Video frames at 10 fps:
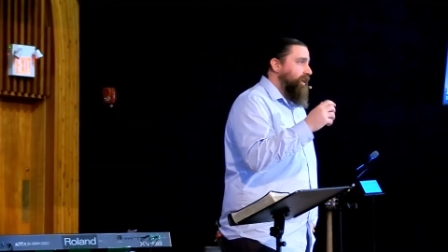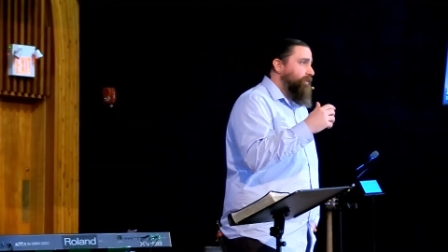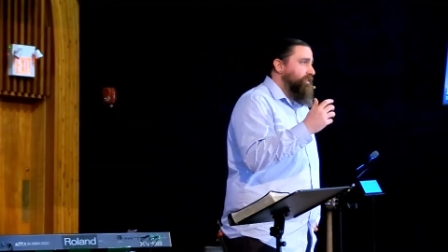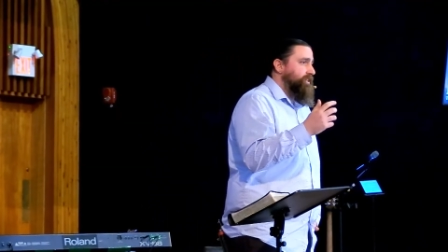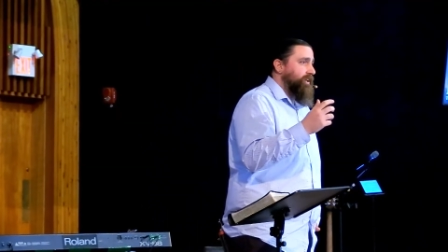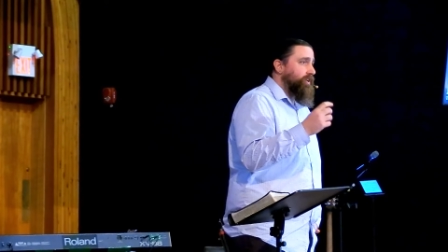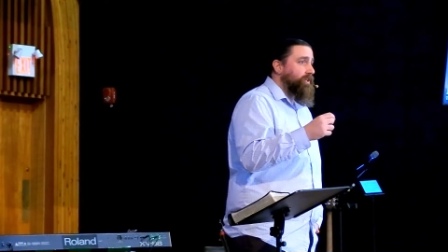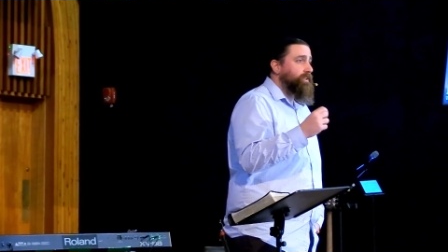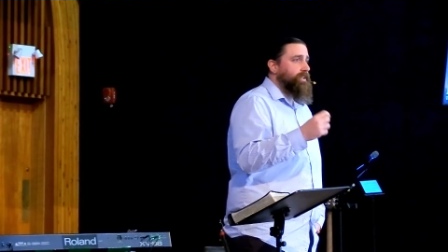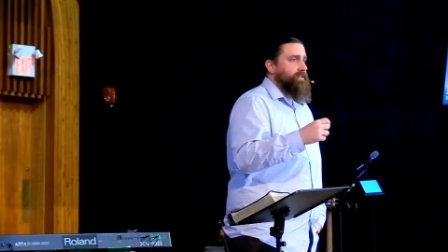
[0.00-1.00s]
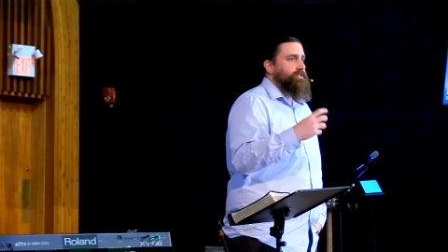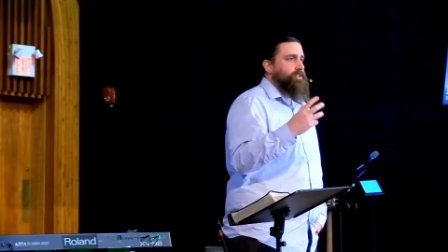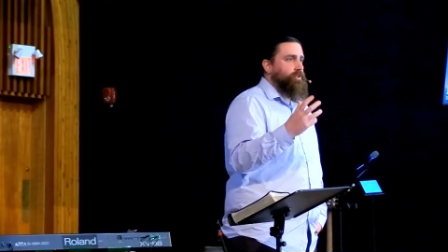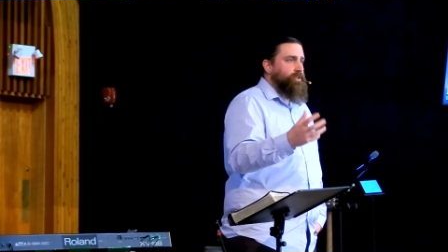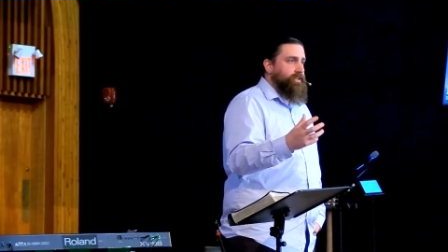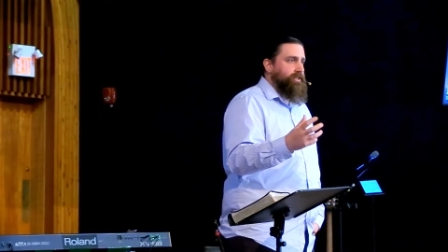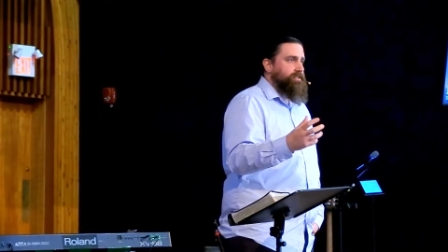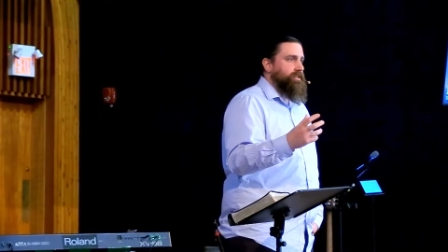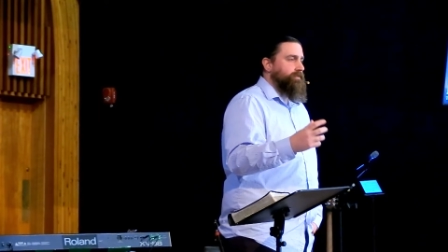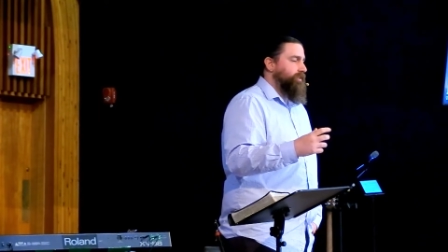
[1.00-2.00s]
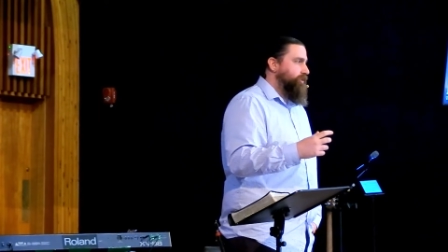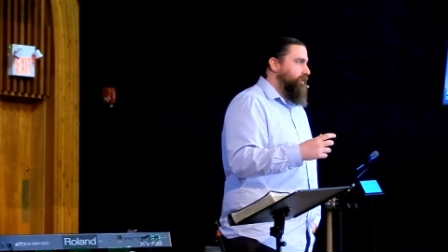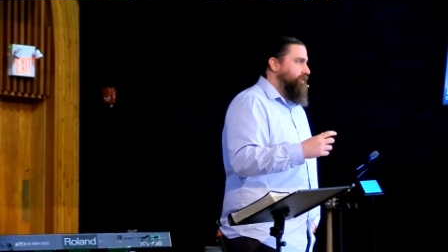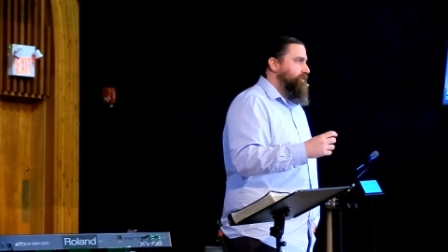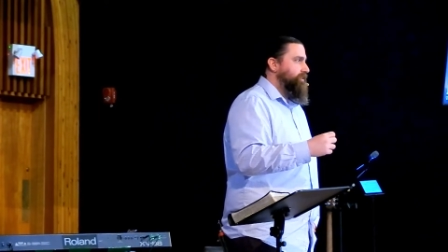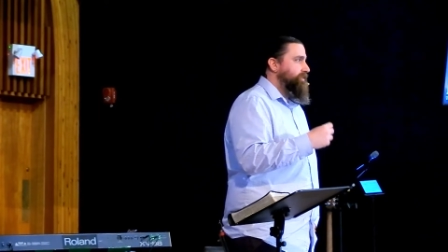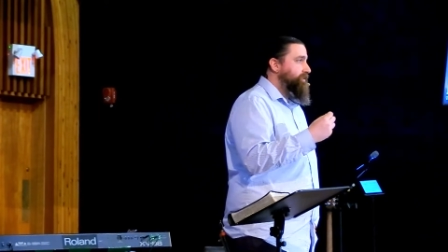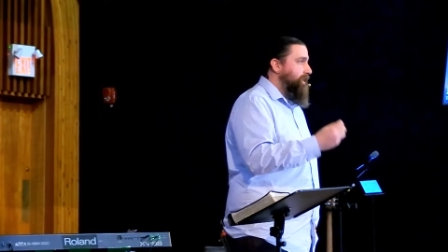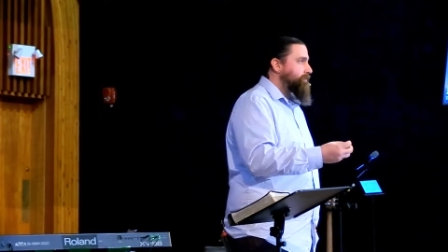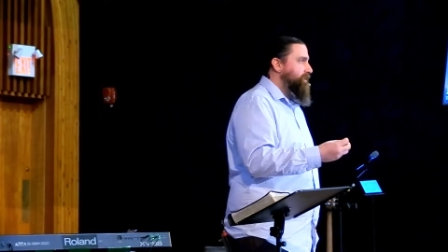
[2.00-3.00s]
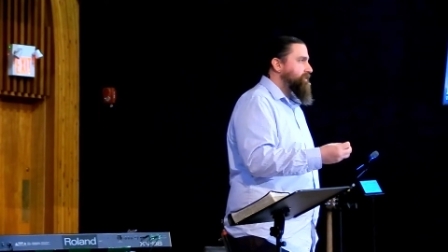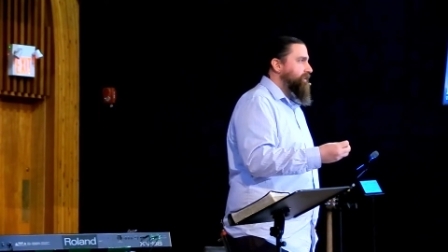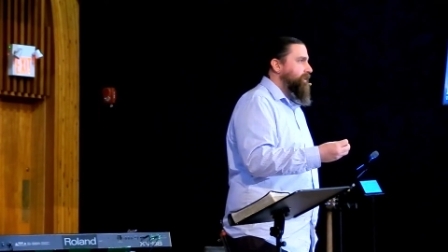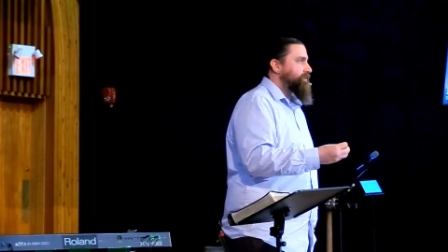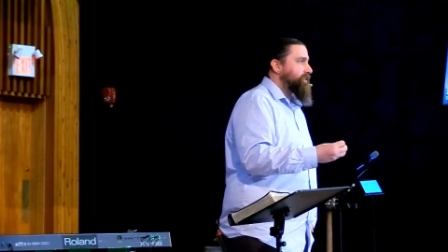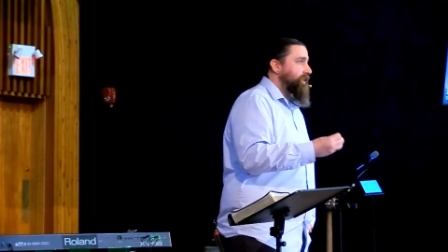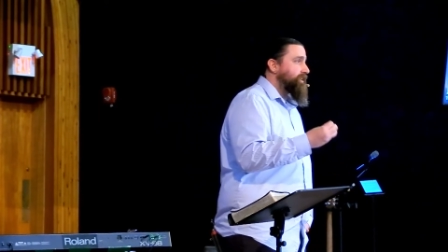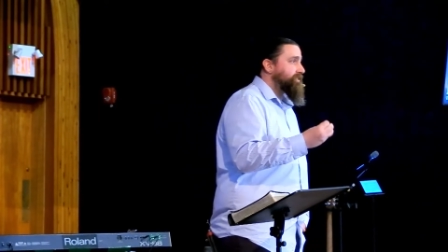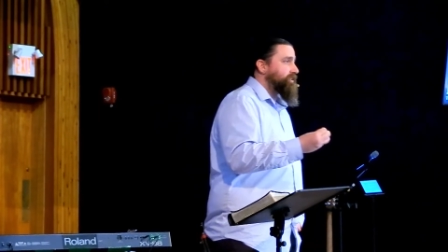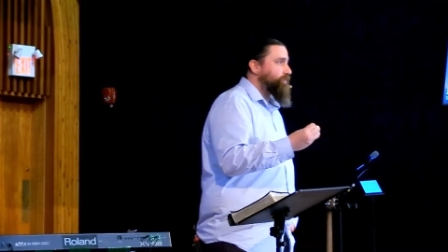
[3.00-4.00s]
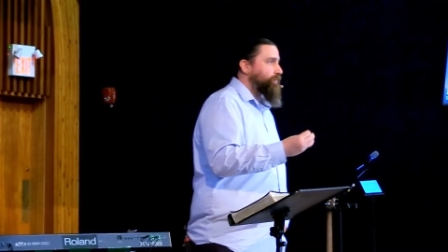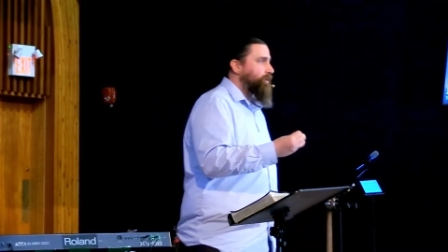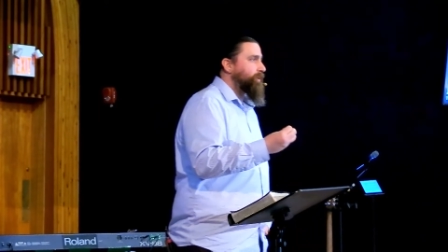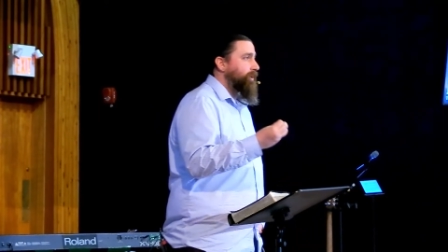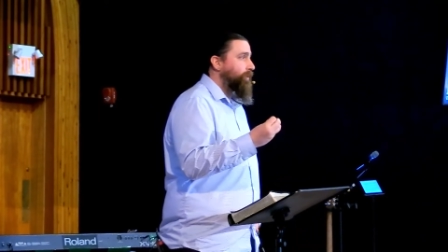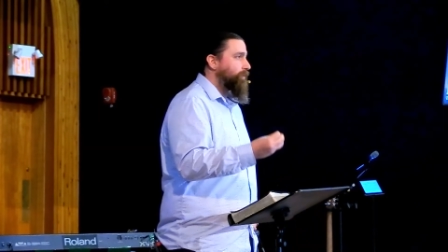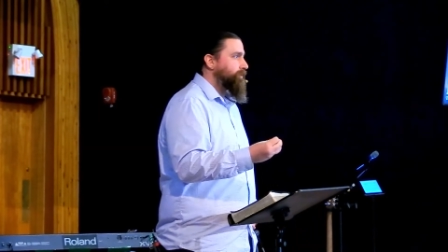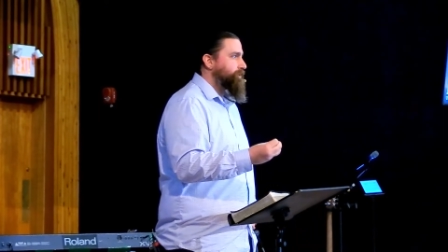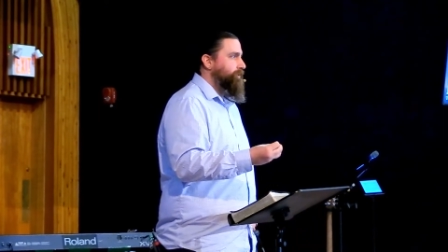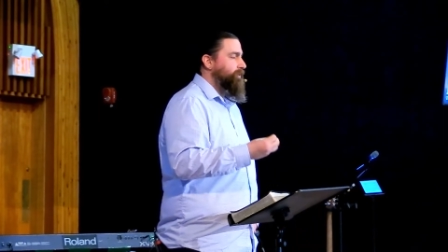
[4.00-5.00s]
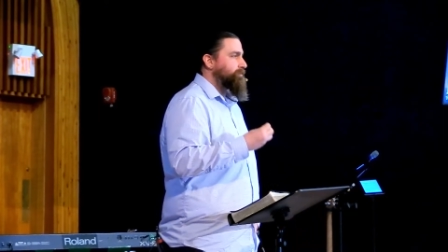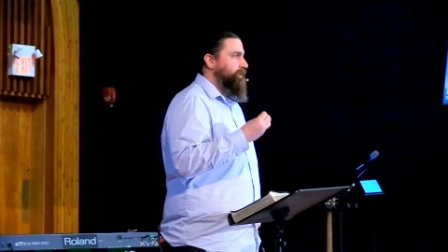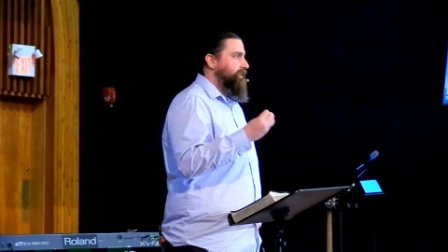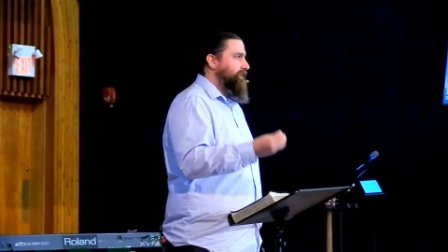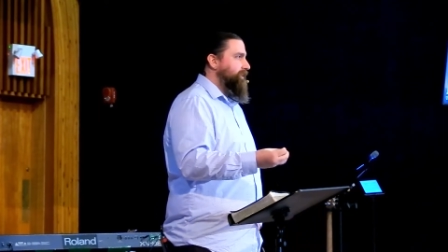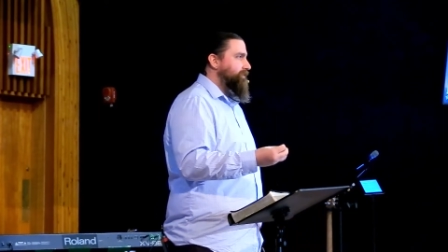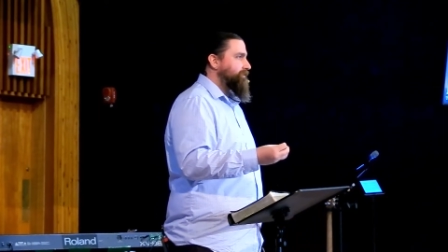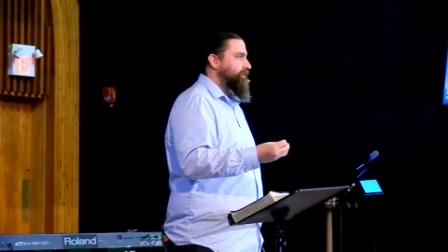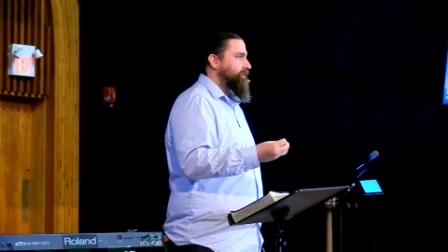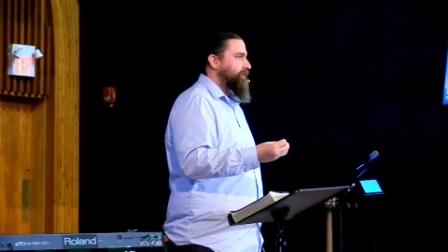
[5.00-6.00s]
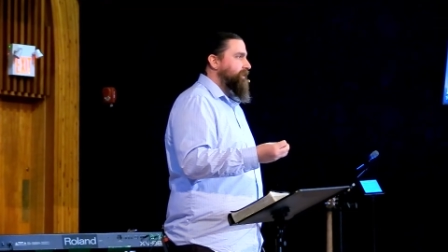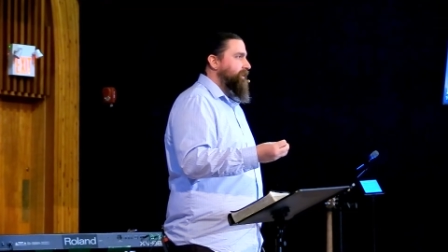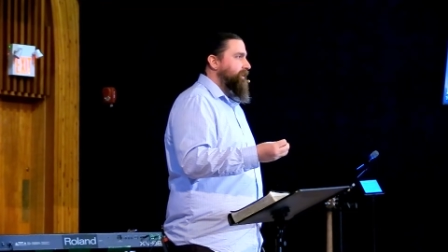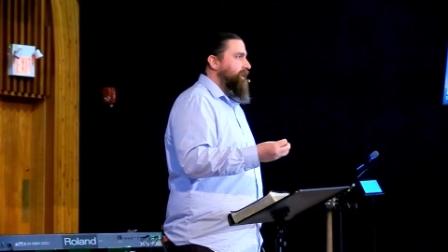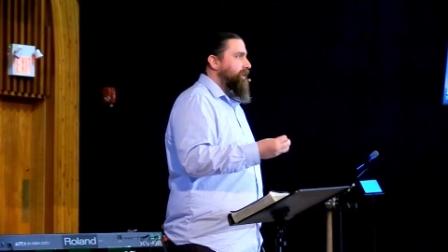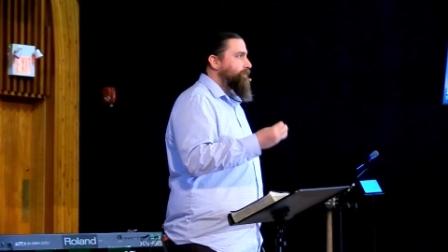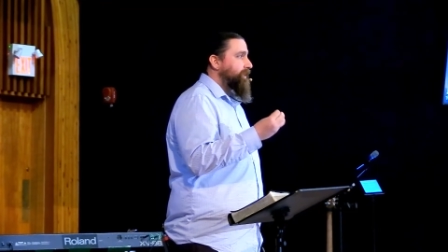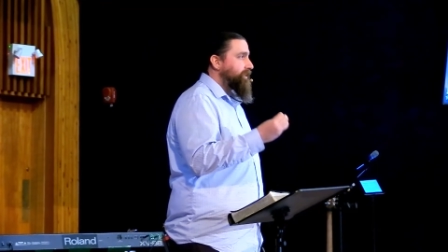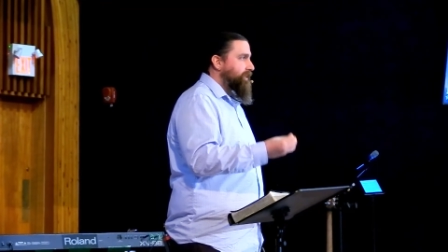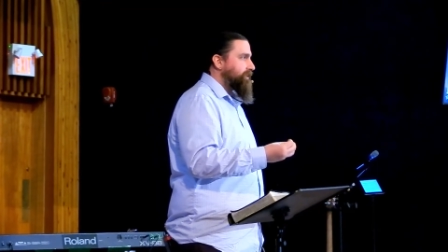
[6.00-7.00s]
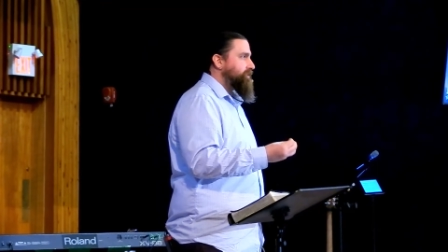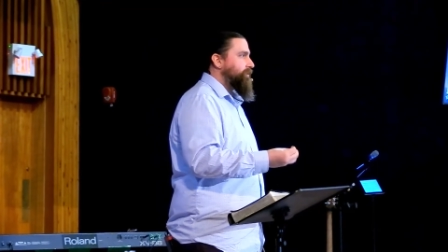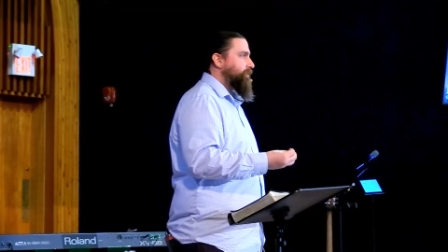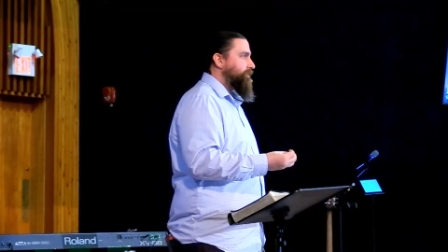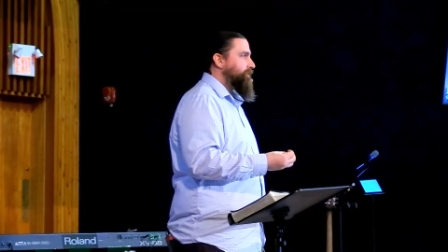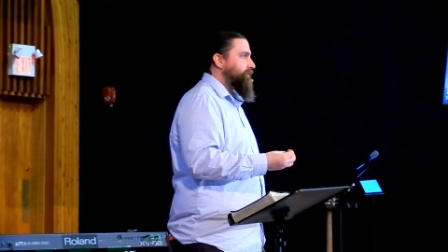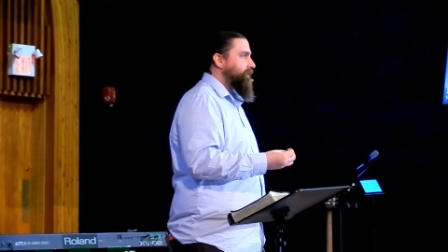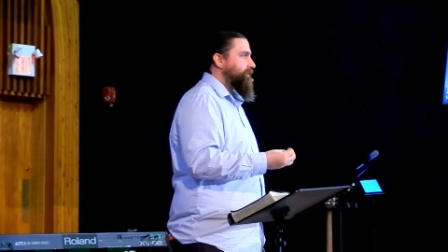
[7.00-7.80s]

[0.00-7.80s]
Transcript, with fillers: I would say, earliest creeds of the church, the statements that they would say, this is what we hold to and believe, and we need to hold to it.